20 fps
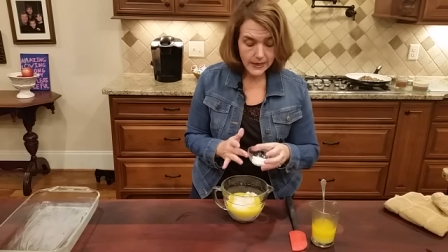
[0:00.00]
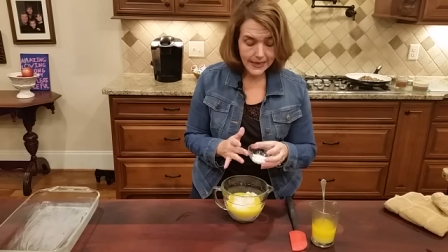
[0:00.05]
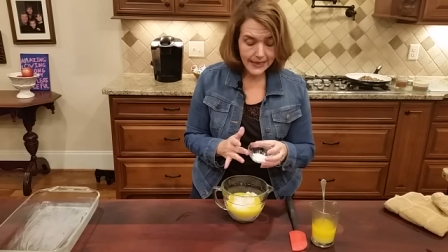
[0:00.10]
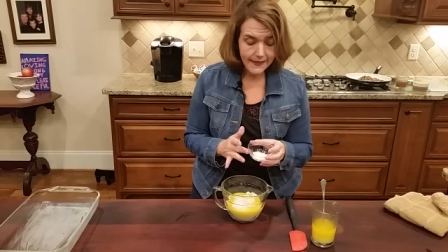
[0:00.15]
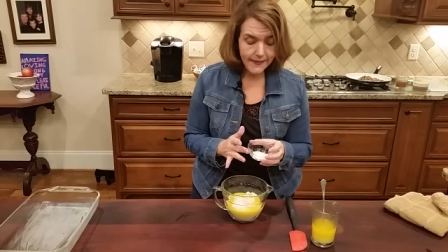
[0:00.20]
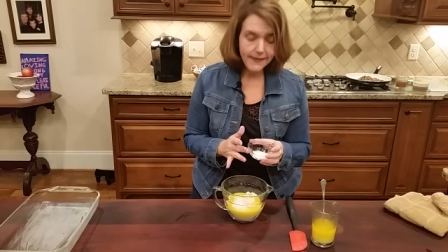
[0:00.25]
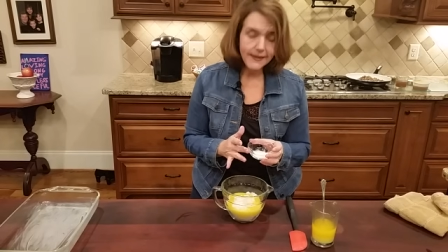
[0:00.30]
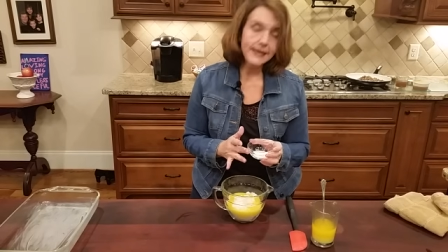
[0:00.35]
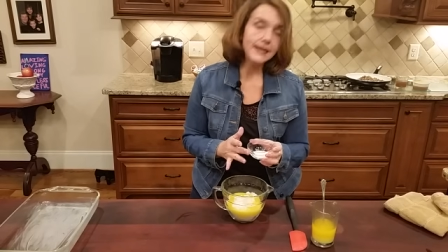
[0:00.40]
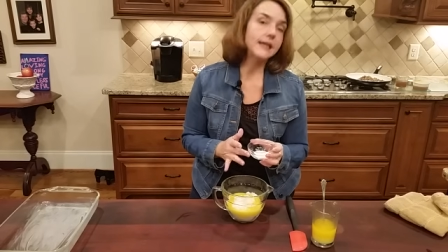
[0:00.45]

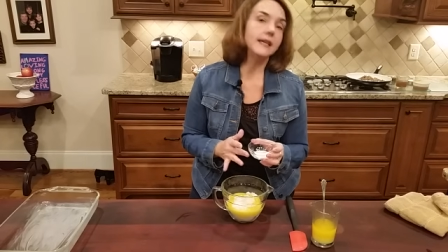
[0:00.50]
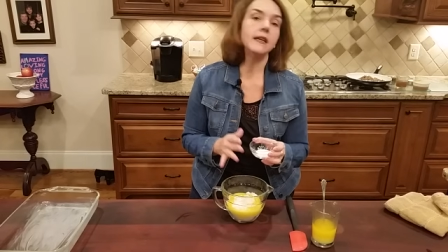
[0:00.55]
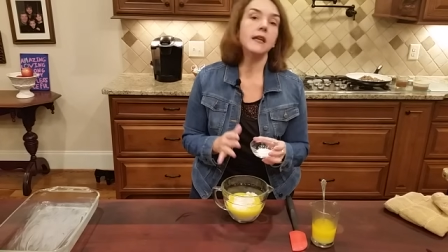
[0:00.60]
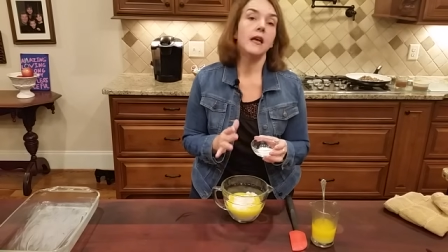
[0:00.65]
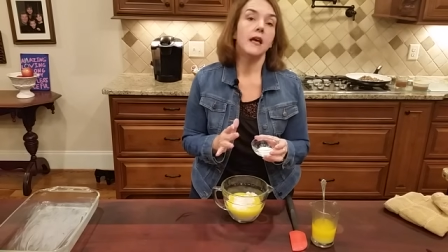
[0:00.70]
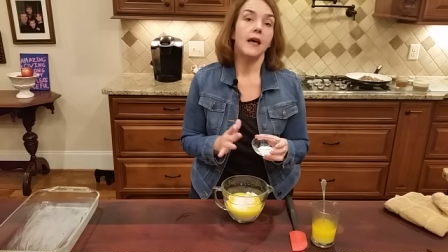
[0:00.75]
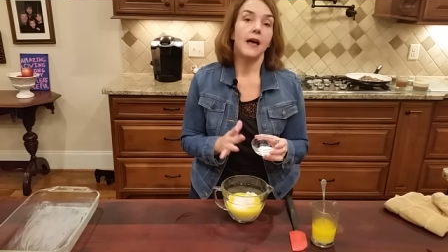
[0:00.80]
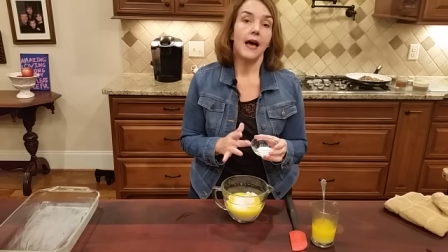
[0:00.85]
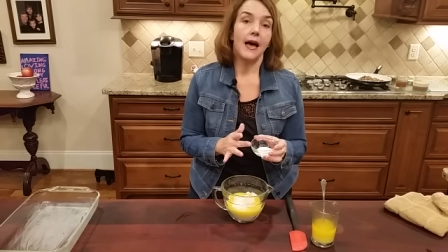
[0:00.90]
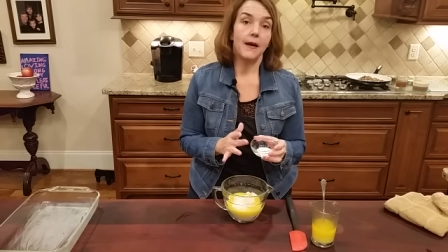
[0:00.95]
And then
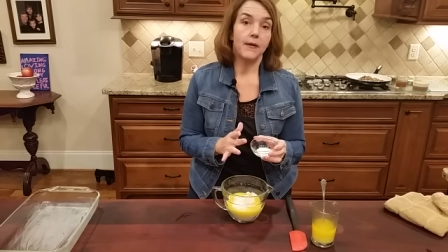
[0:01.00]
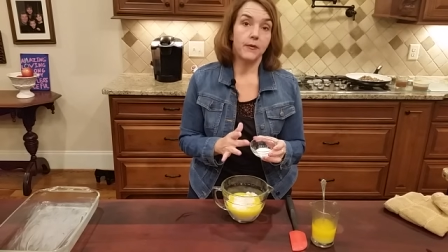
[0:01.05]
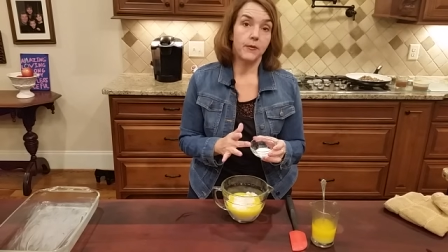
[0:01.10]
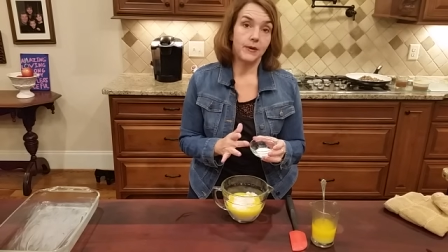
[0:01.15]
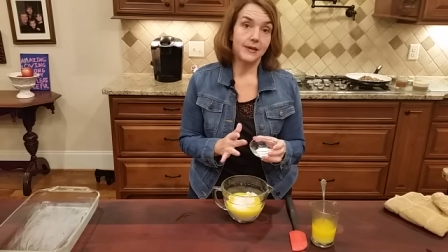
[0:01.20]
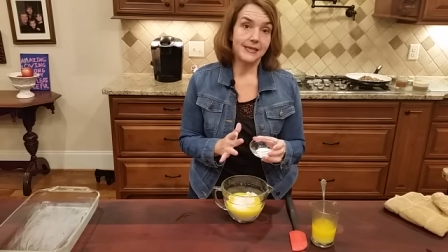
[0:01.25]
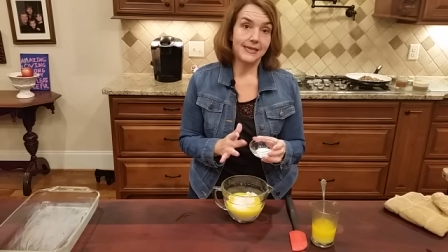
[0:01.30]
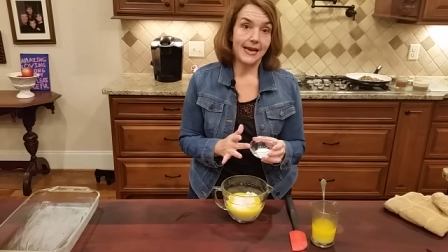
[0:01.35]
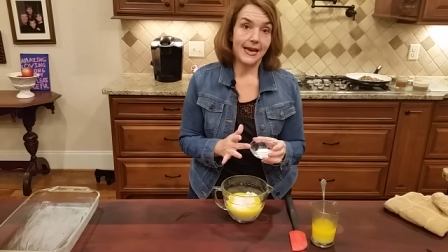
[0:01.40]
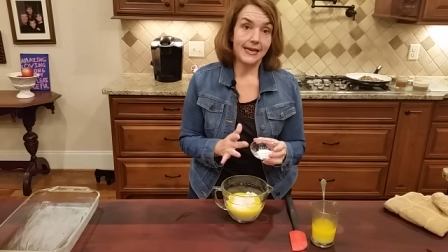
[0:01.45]
I'm
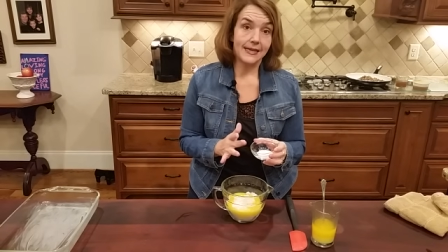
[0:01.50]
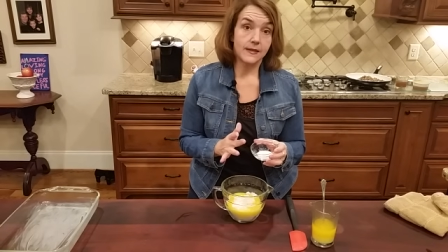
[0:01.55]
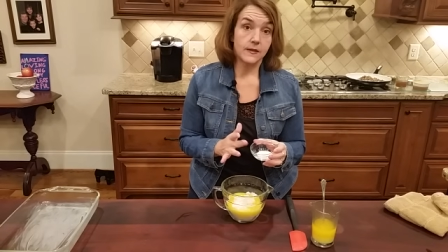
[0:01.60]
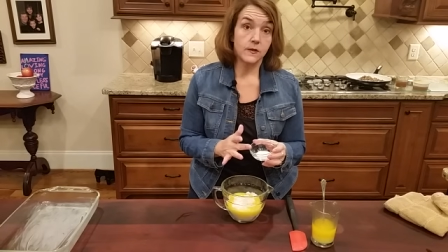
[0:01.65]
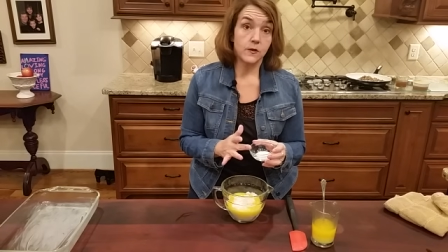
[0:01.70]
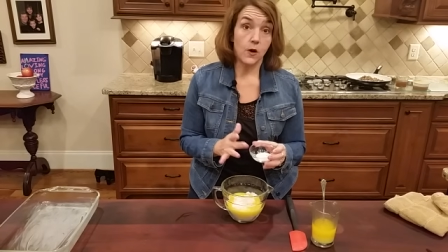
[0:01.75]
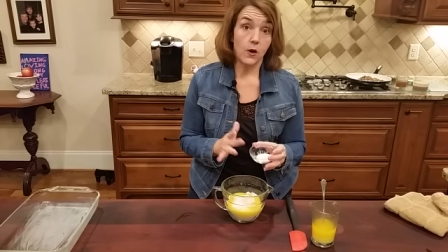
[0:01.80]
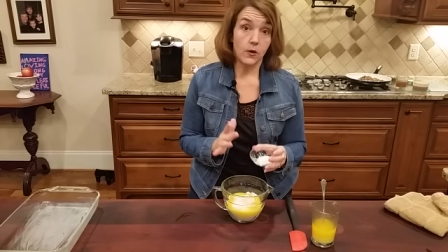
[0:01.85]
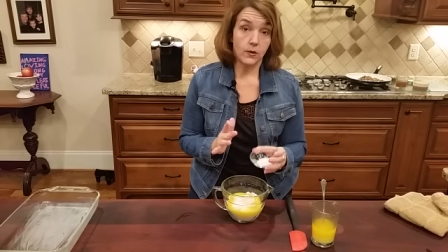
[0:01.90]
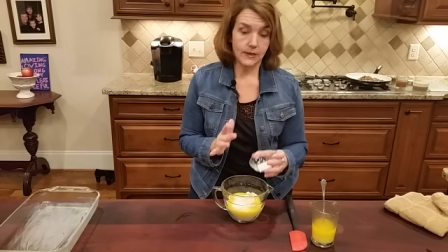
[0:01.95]
going to add
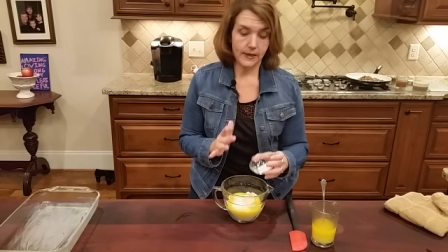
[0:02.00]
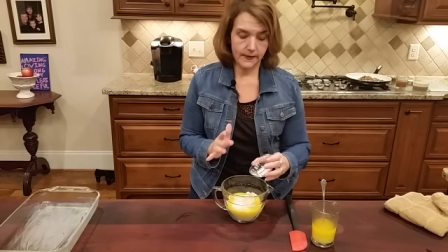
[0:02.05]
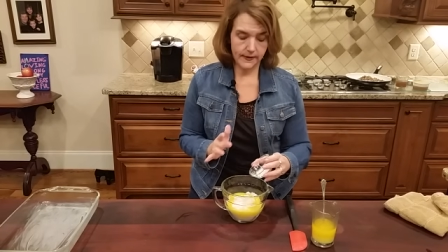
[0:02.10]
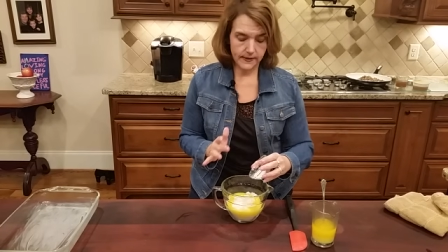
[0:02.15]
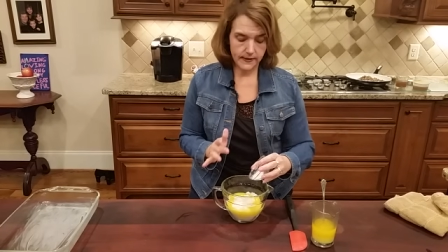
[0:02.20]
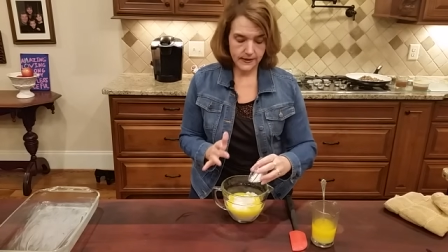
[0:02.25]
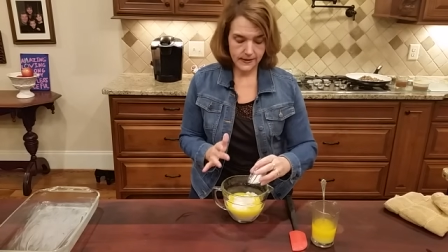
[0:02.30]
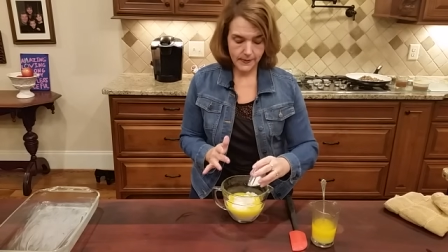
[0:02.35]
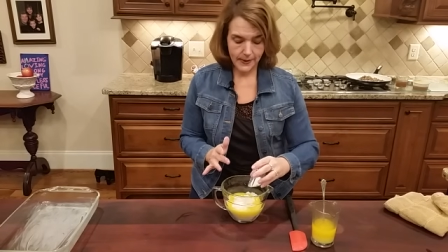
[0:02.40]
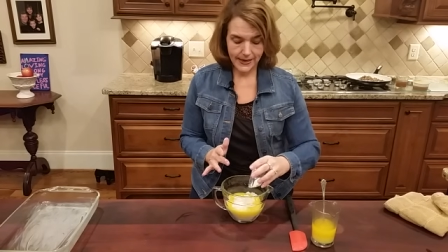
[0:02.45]
salt, and
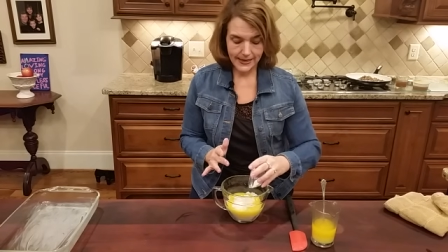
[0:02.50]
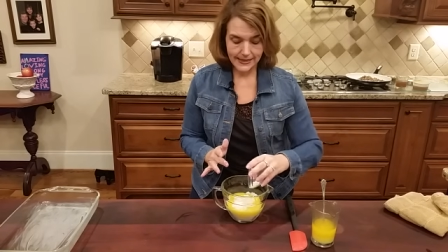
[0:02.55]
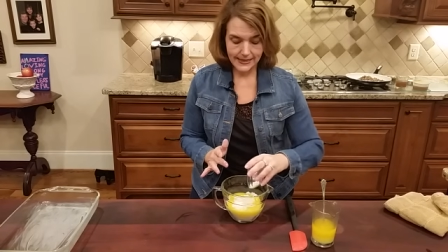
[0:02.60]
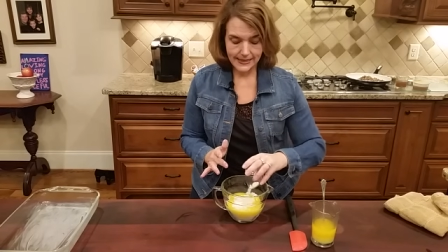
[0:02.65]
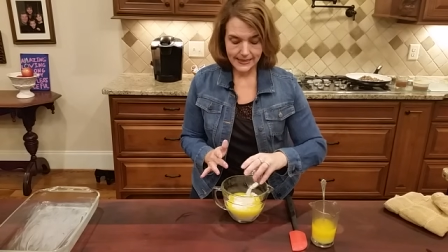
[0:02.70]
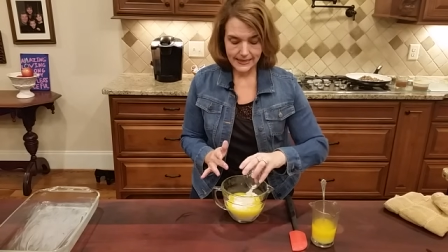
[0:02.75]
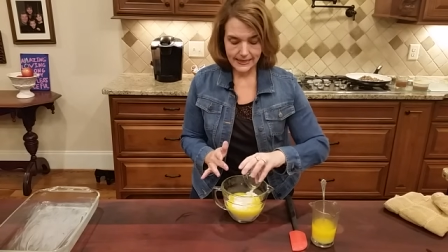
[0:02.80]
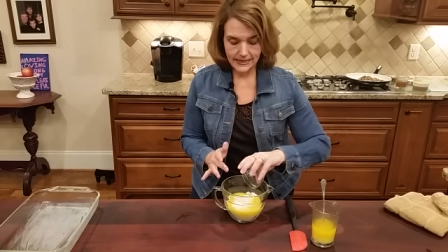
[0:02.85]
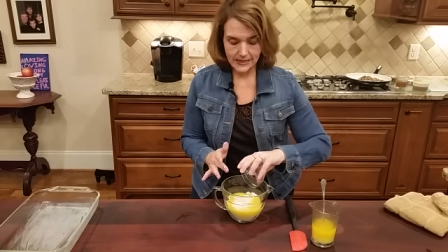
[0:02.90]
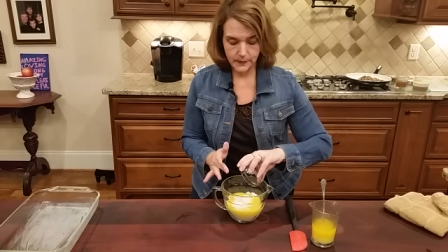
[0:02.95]
this is about a
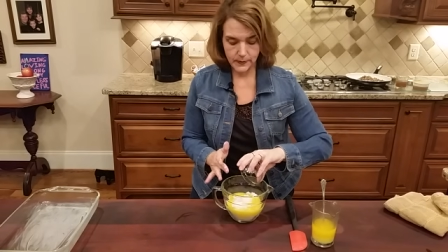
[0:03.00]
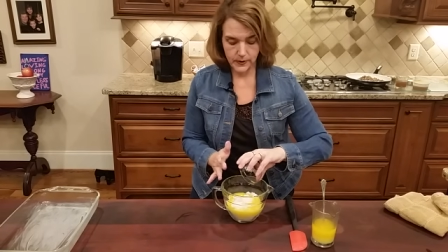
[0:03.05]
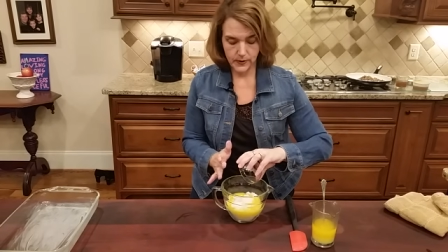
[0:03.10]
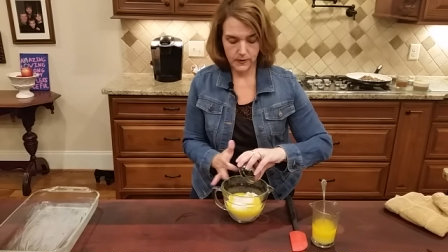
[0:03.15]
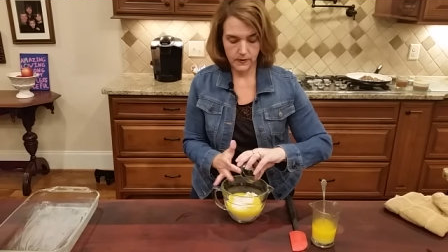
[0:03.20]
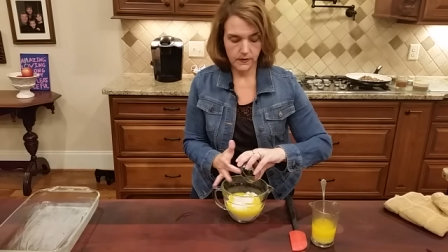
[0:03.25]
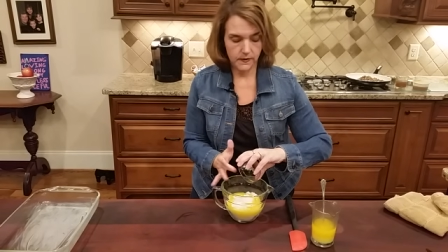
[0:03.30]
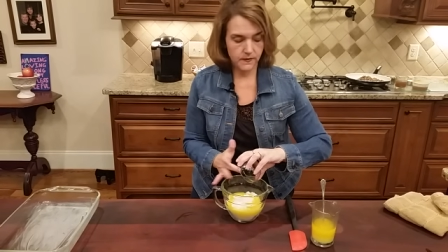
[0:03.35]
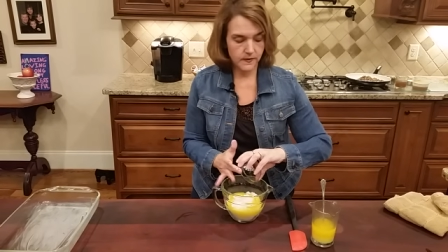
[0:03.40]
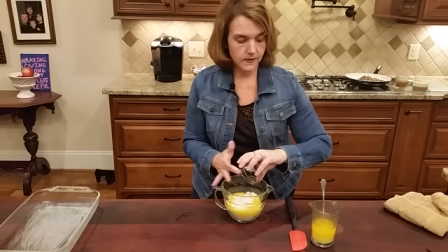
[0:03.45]

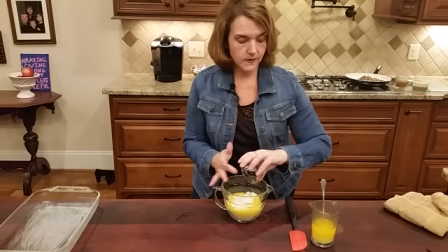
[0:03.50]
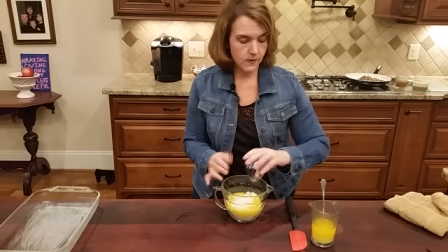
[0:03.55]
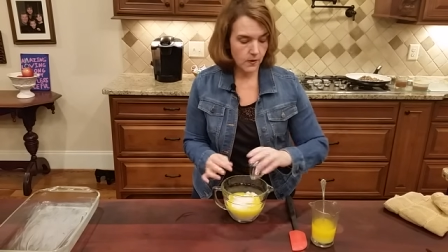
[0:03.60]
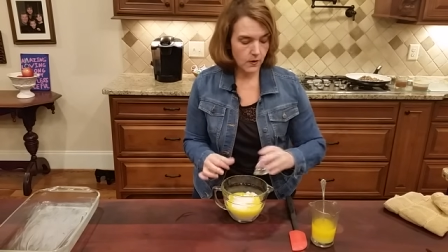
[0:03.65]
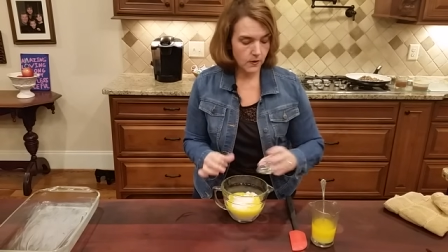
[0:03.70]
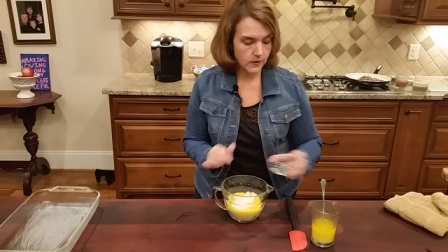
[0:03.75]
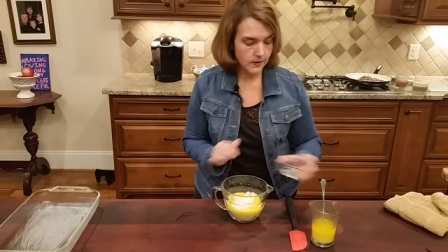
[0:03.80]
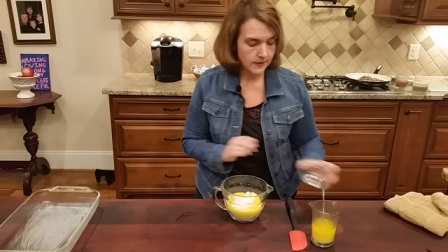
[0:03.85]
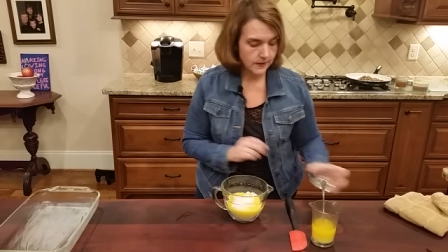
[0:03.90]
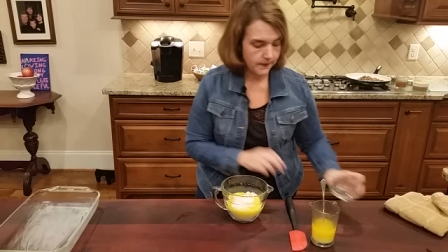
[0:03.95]
teaspoon of
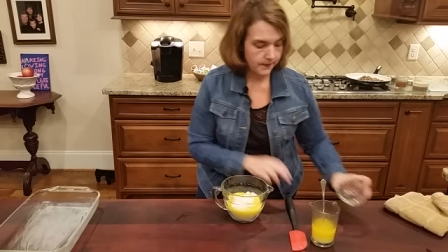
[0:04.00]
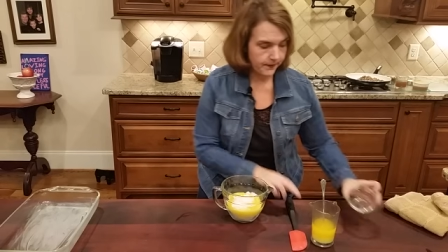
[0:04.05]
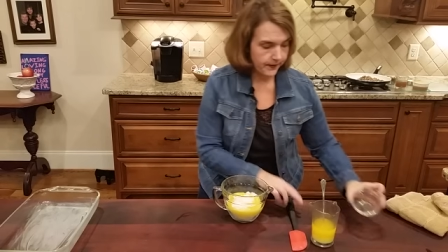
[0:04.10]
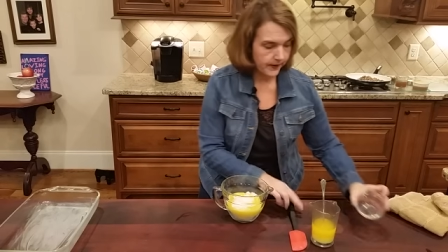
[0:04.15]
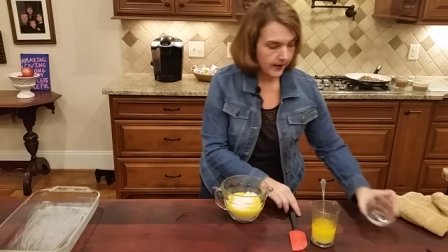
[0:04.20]
salt.